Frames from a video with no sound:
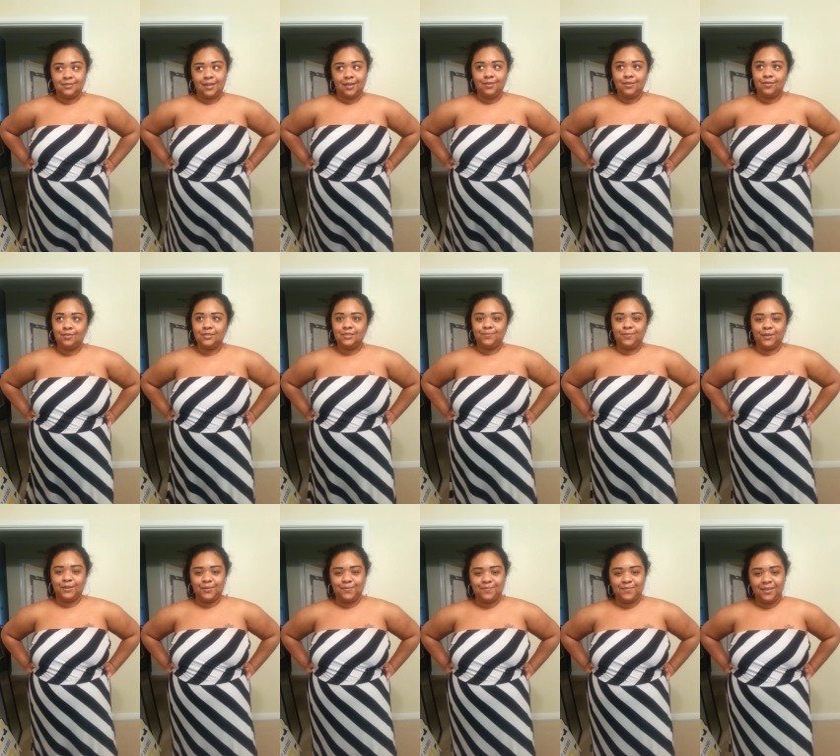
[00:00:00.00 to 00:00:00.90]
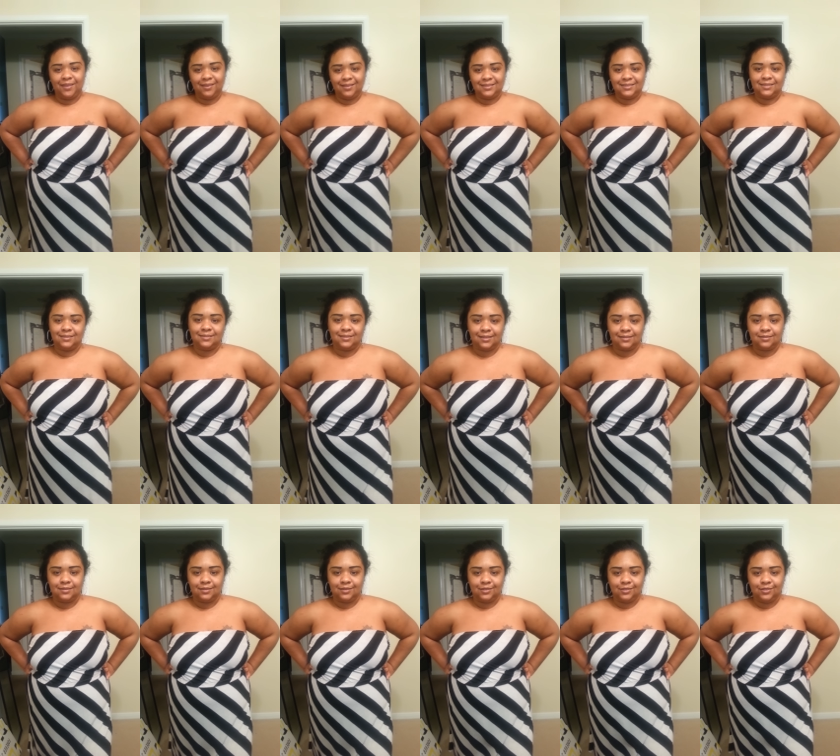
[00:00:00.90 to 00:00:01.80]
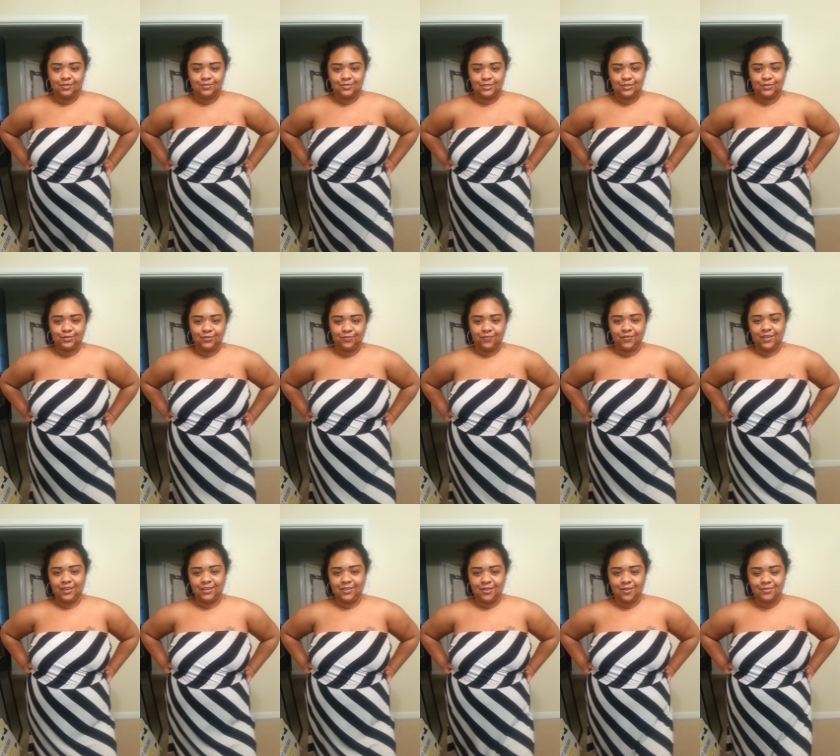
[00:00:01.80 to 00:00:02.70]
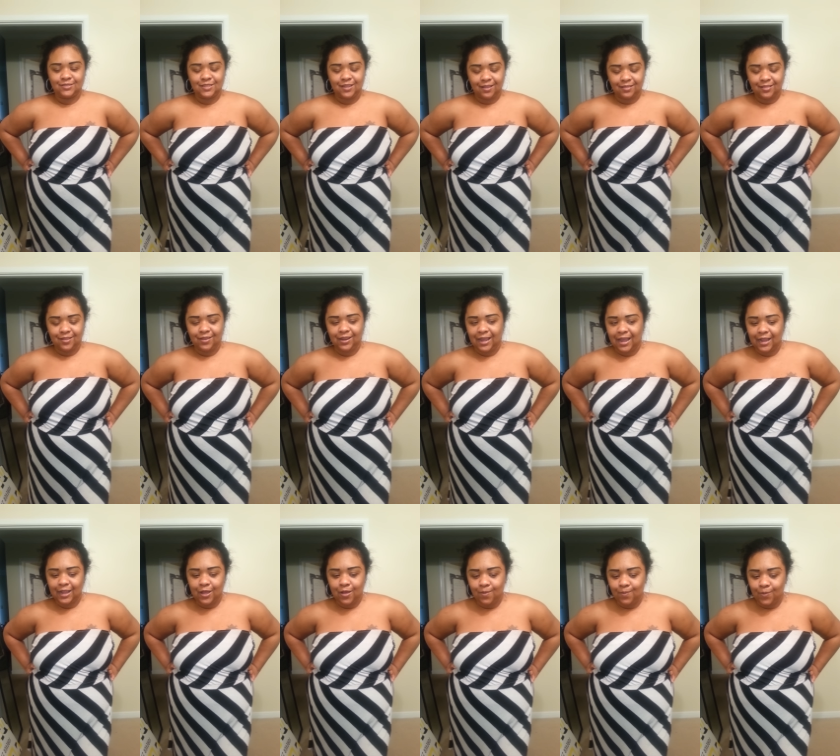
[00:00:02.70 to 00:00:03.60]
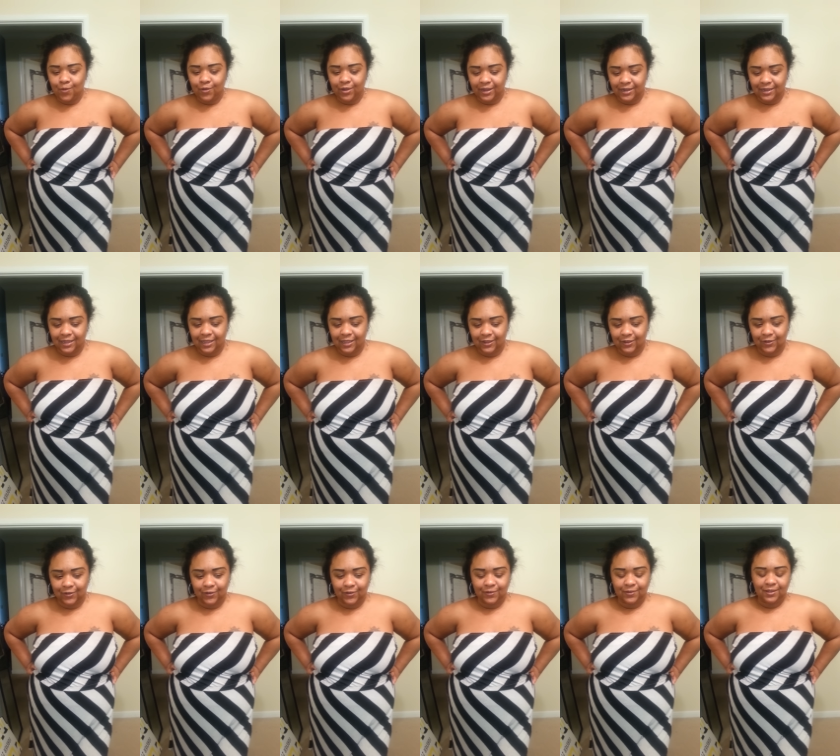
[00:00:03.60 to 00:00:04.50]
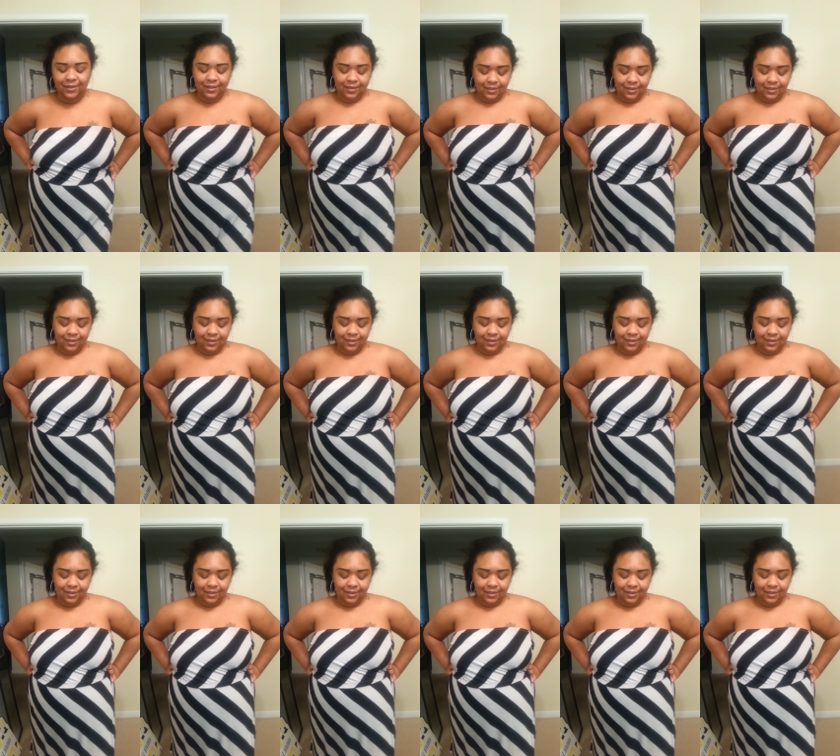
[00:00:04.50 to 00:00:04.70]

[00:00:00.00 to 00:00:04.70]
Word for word: I know it's been a minute since I did a YouTube video, so I thought I'd come on here